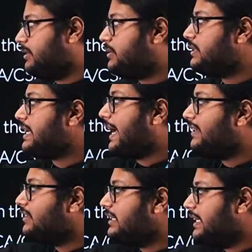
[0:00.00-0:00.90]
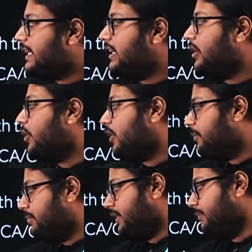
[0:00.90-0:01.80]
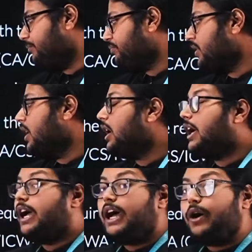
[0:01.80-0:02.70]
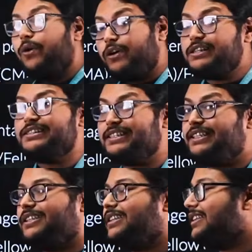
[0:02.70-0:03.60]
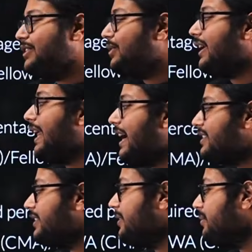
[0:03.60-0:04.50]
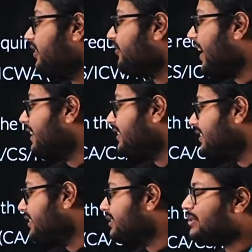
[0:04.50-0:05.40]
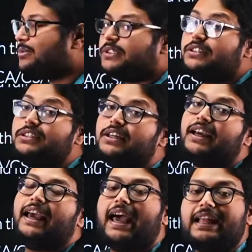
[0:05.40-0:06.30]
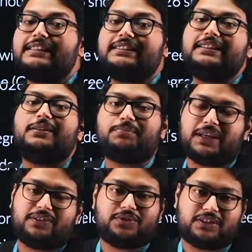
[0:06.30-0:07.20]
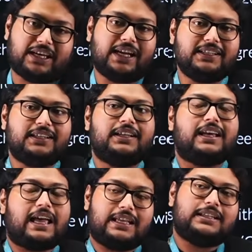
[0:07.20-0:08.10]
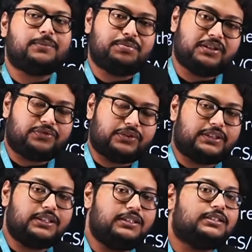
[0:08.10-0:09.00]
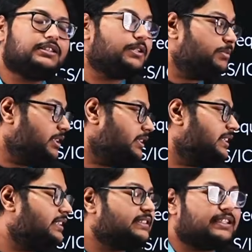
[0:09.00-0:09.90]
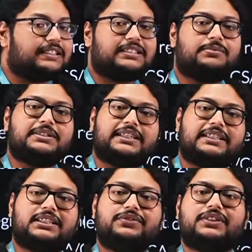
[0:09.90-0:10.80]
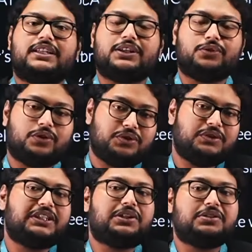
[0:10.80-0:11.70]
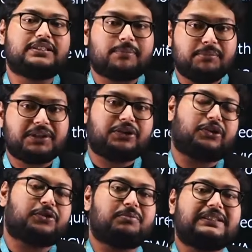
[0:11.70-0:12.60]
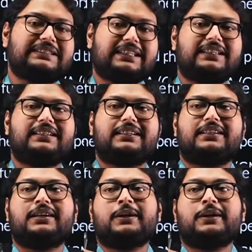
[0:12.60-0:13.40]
So it's either A or B or C. You can actually be a final year student and still apply for CAT and appear for it. Tabhi there's like some tentative like you need to submit a document saying ki